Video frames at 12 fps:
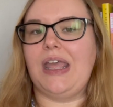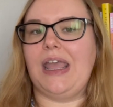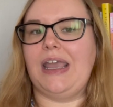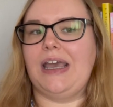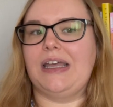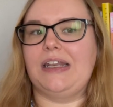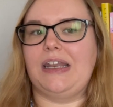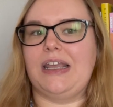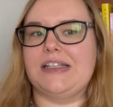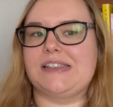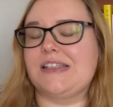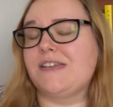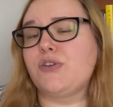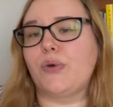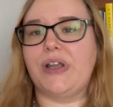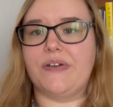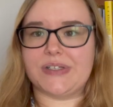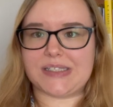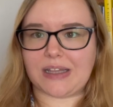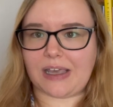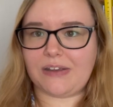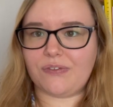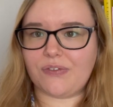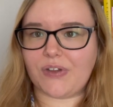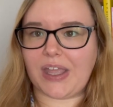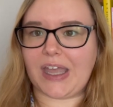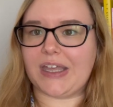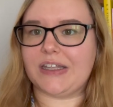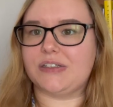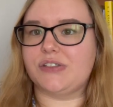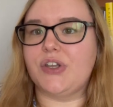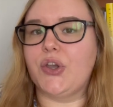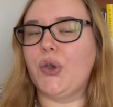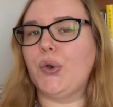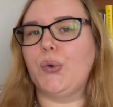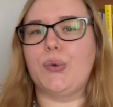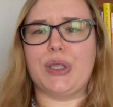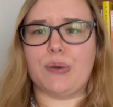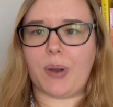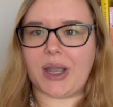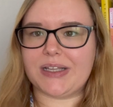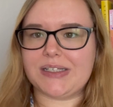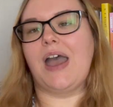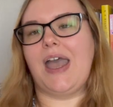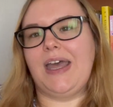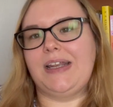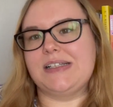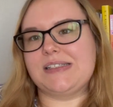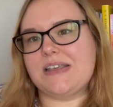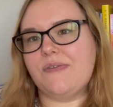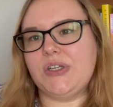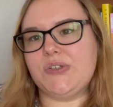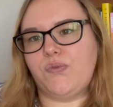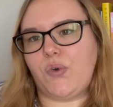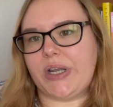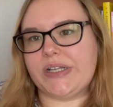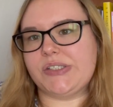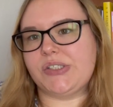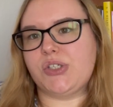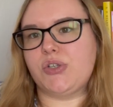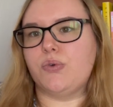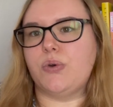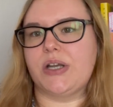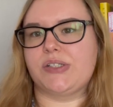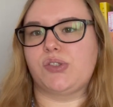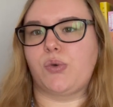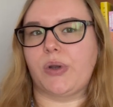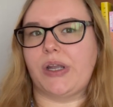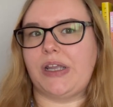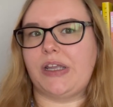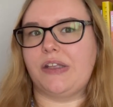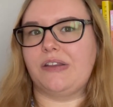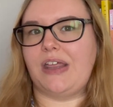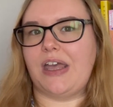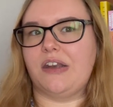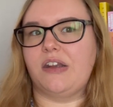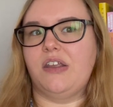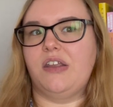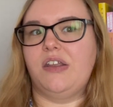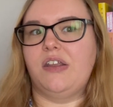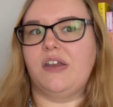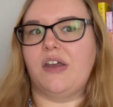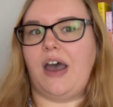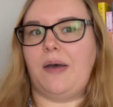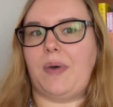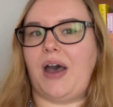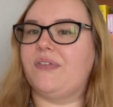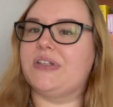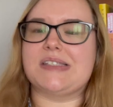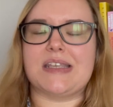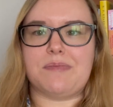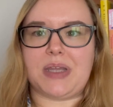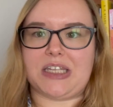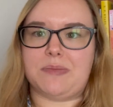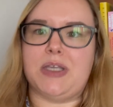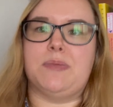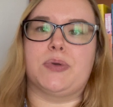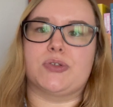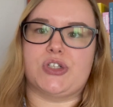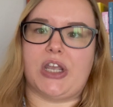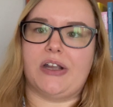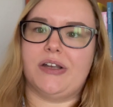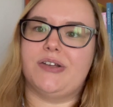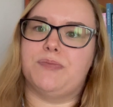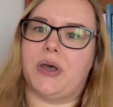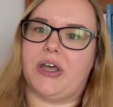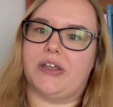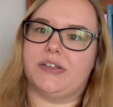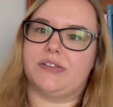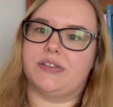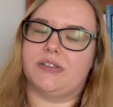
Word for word: And it's the story of his life and who he was. And it's giving voice to a story that um, obviously many people shared, but